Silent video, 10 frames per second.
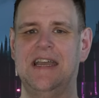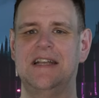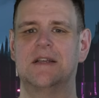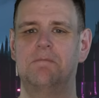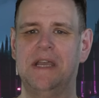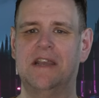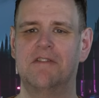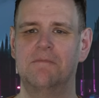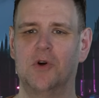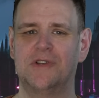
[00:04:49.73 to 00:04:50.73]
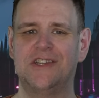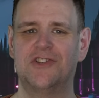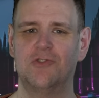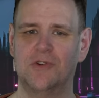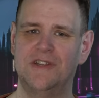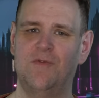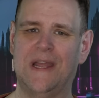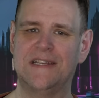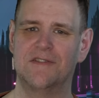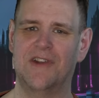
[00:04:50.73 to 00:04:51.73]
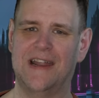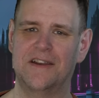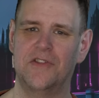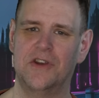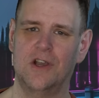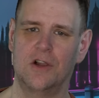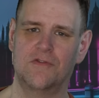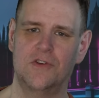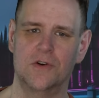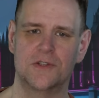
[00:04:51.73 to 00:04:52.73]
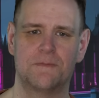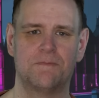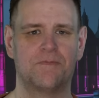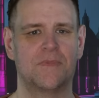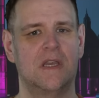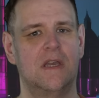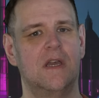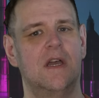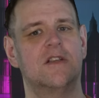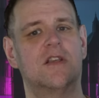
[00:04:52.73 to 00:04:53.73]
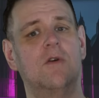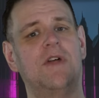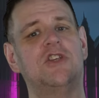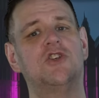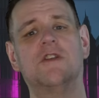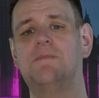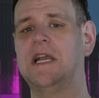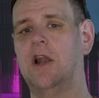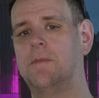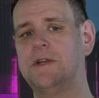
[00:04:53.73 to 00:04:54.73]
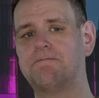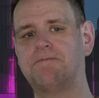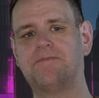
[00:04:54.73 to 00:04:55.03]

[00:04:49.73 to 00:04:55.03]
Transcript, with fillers: It's a bigger and more destructive waste of land than a golf course. So they should have been clobbered,